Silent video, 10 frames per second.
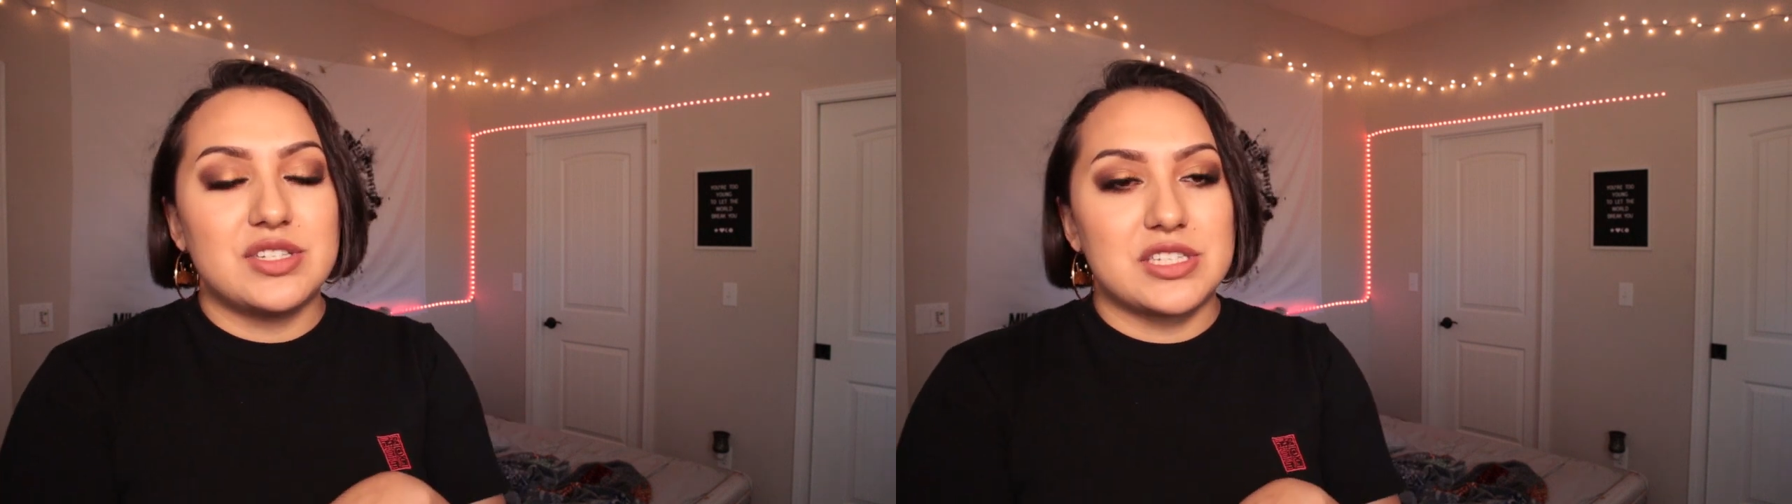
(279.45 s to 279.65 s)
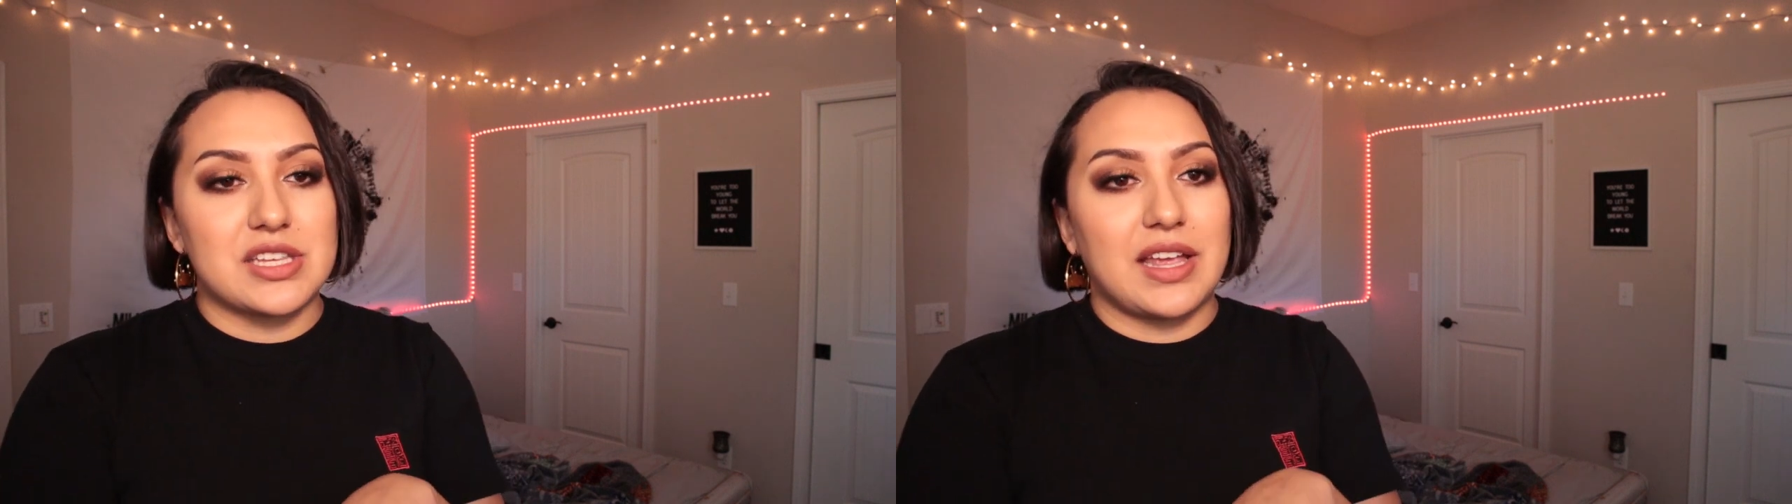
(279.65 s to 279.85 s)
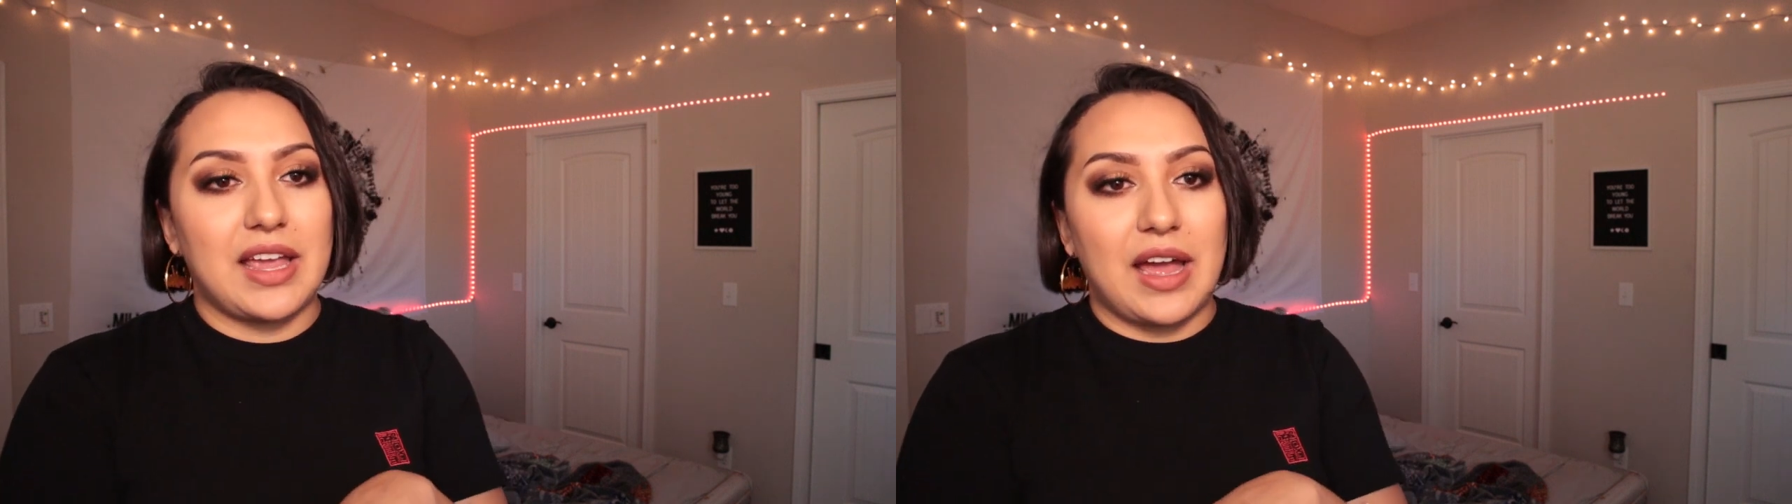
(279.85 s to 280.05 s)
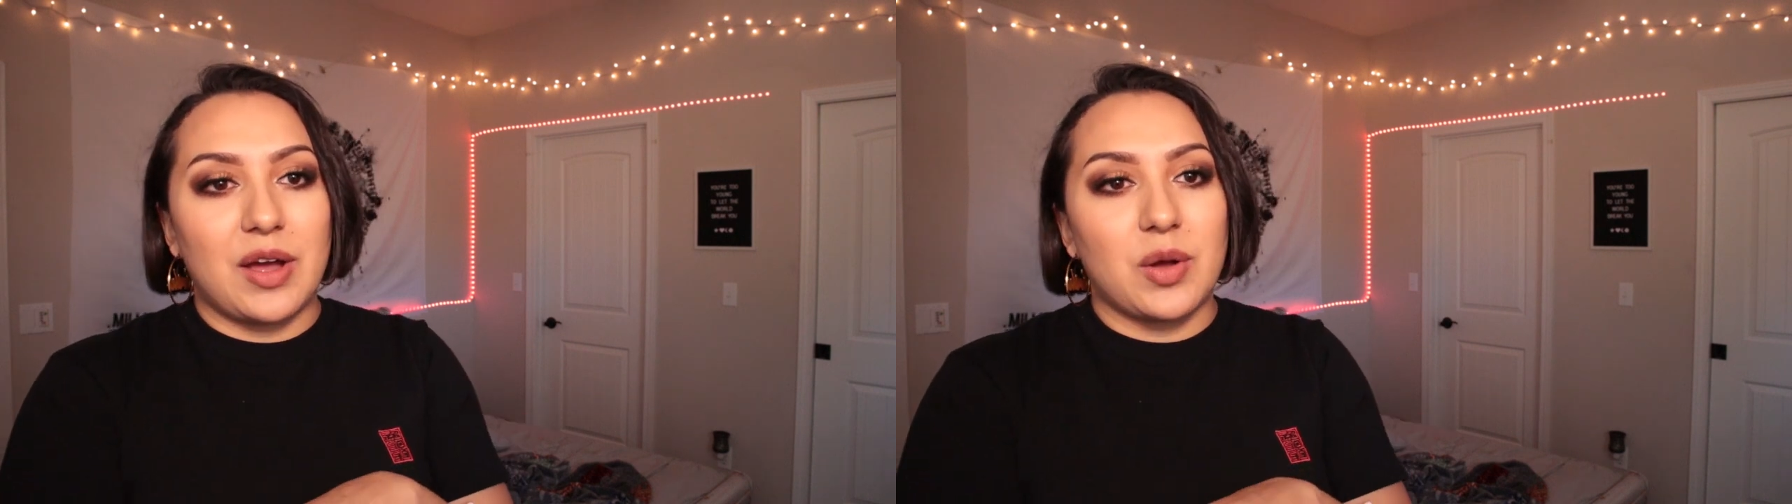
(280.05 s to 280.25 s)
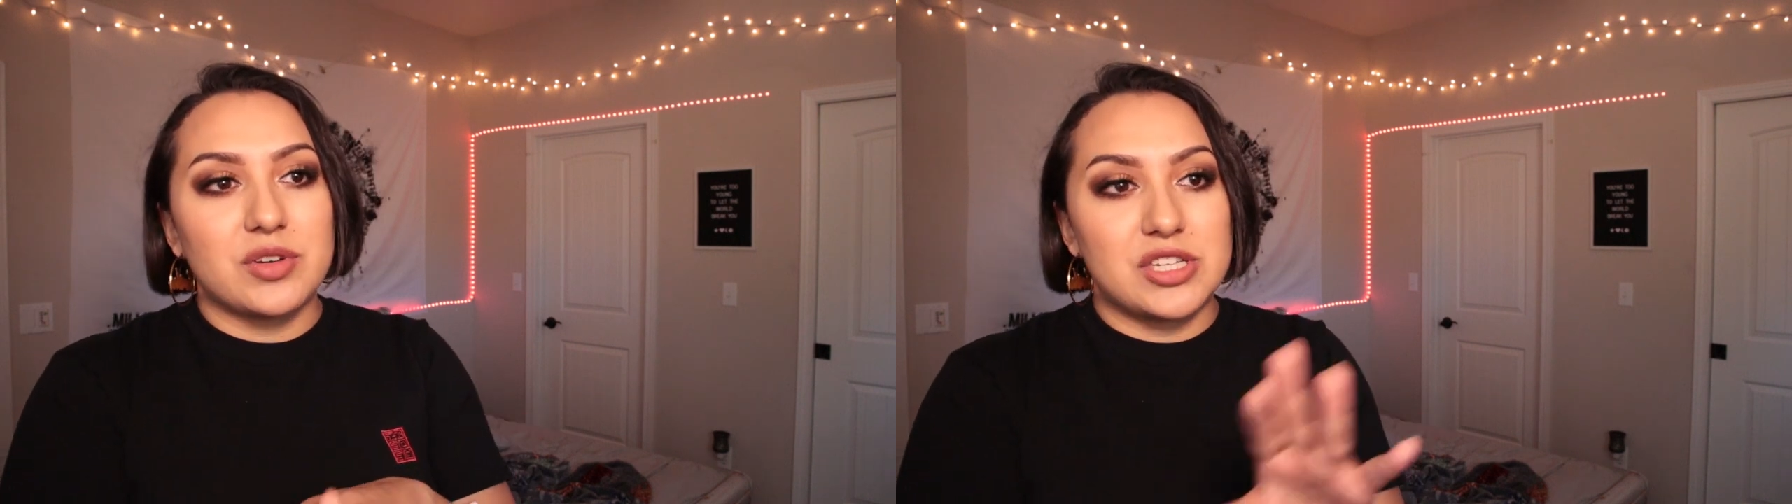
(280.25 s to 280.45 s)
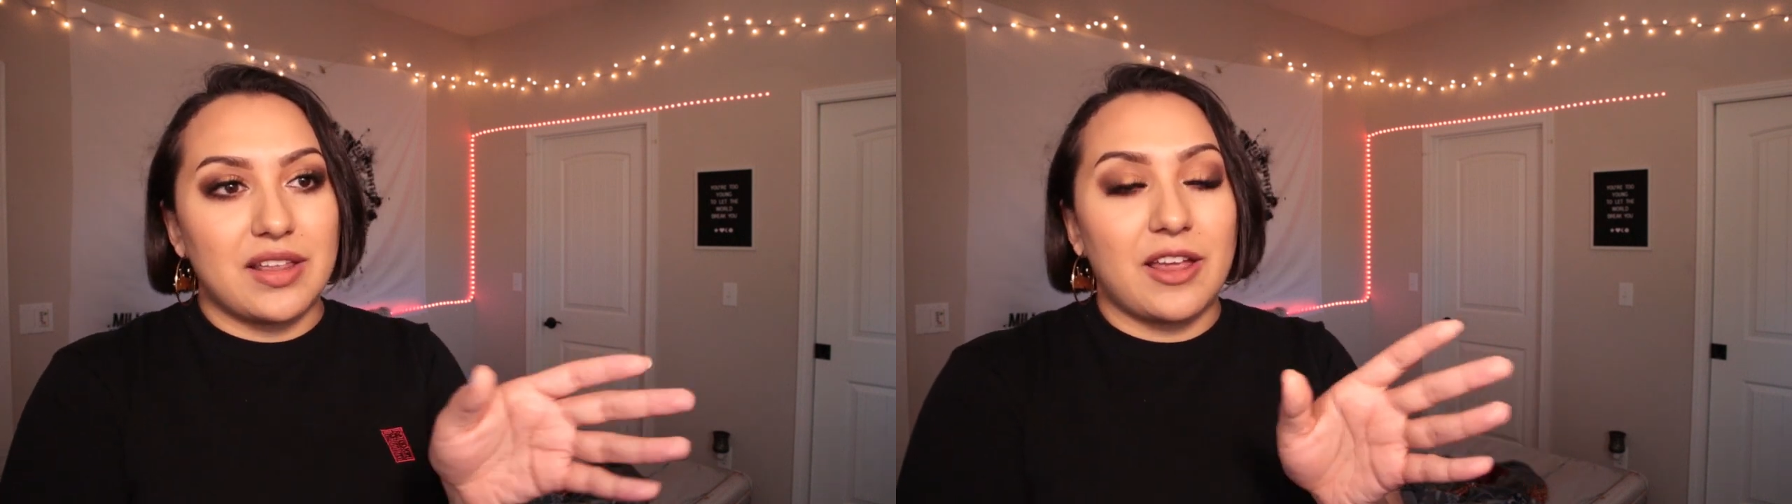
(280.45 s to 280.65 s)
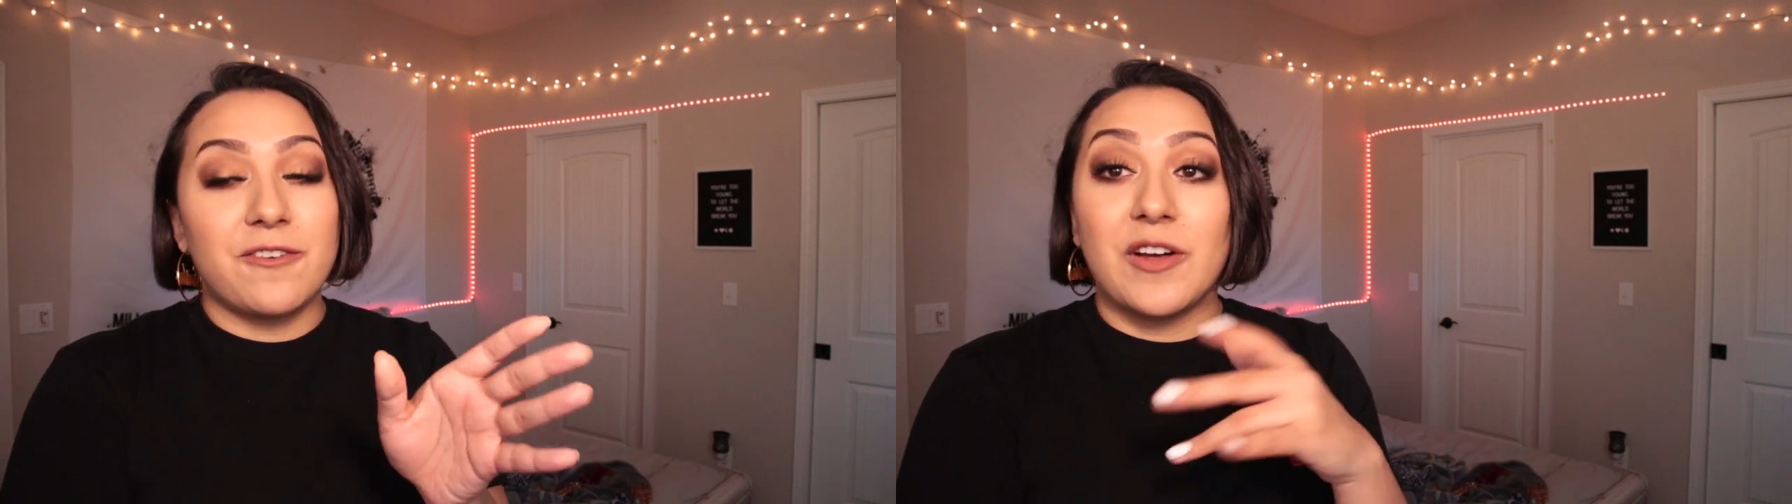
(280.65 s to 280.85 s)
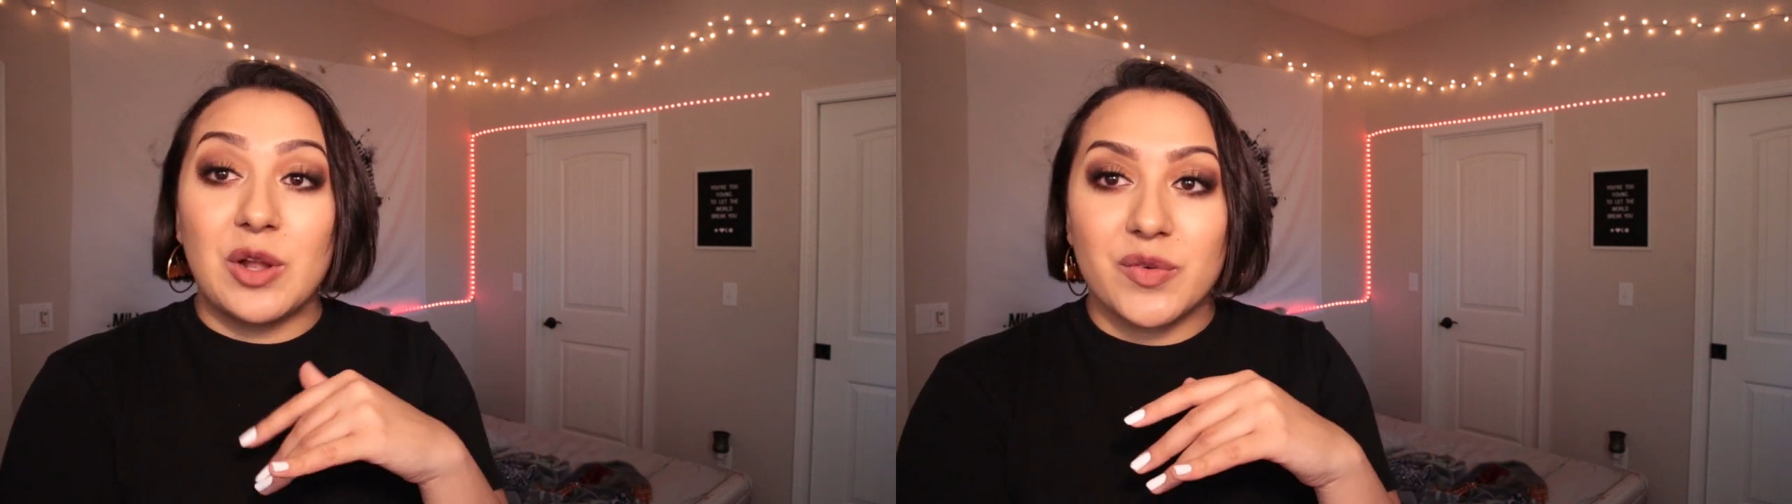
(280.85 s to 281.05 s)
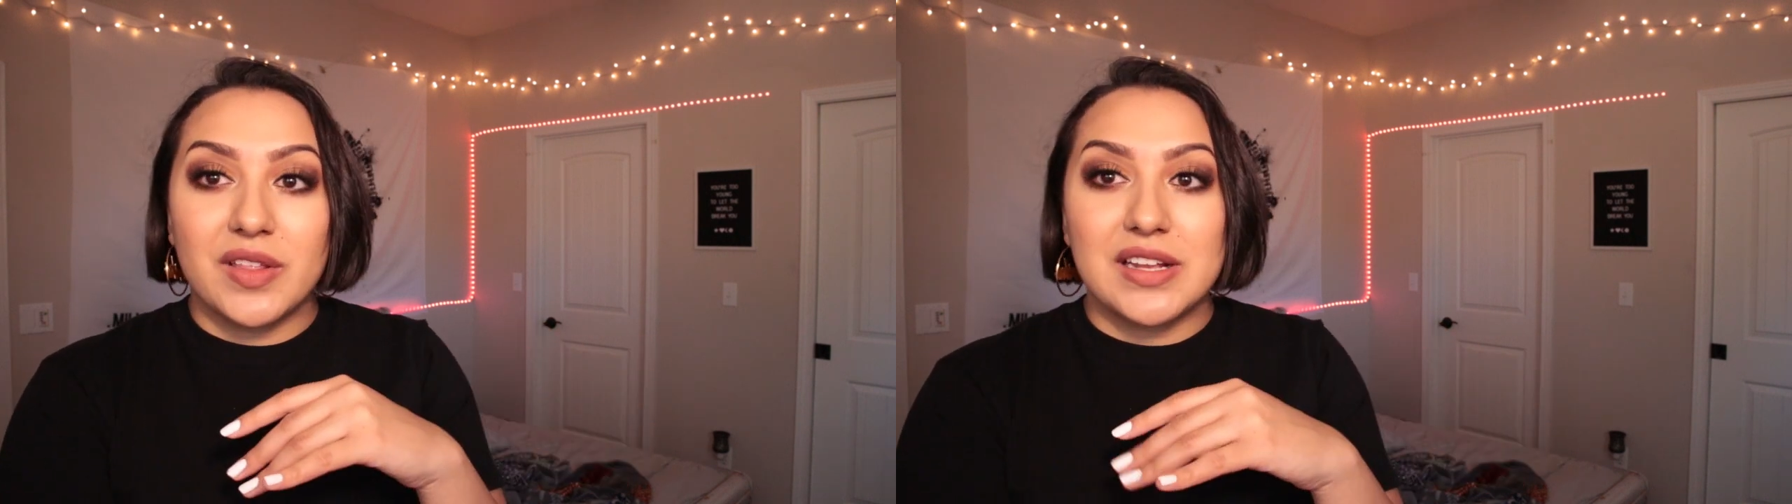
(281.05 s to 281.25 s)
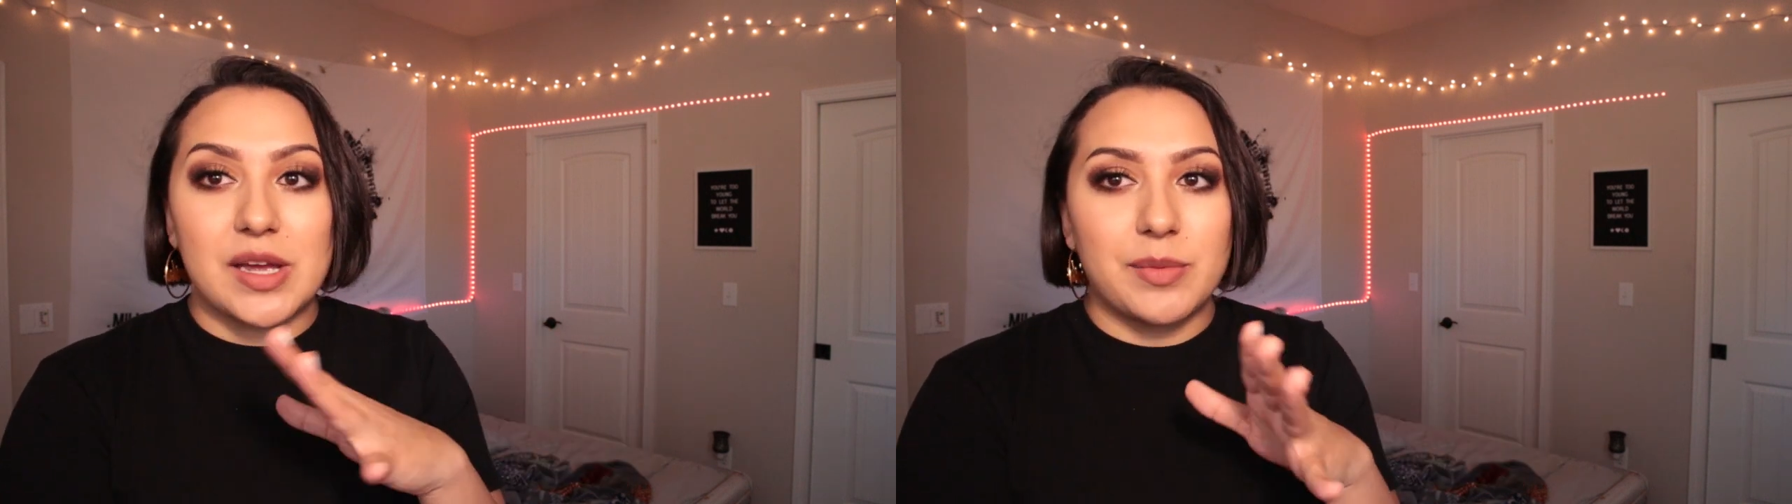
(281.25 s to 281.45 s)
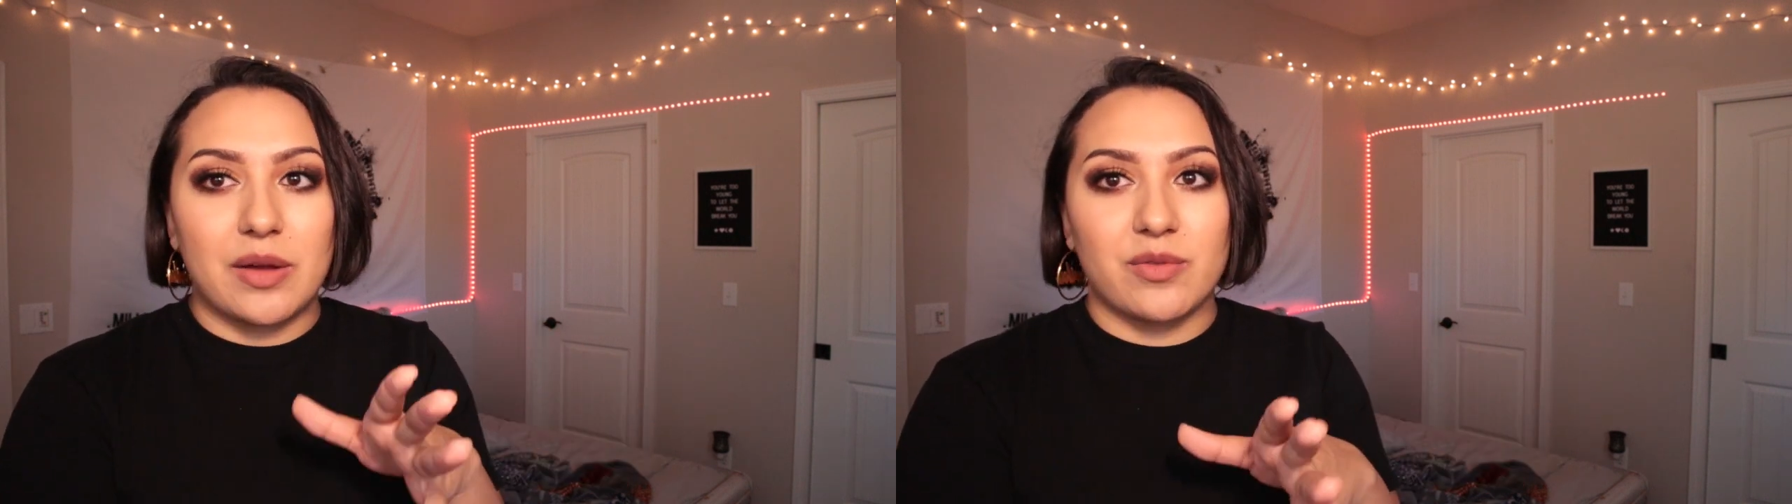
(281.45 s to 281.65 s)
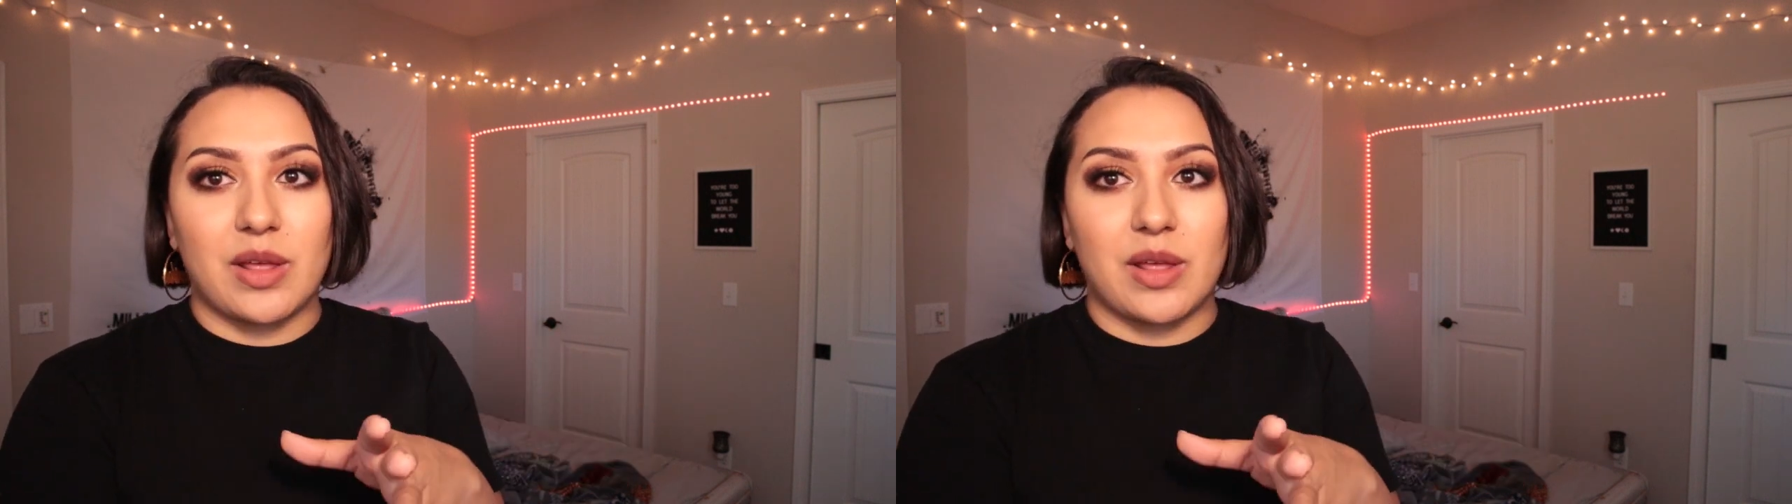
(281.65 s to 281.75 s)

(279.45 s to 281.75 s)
just like how she like fell over that time and how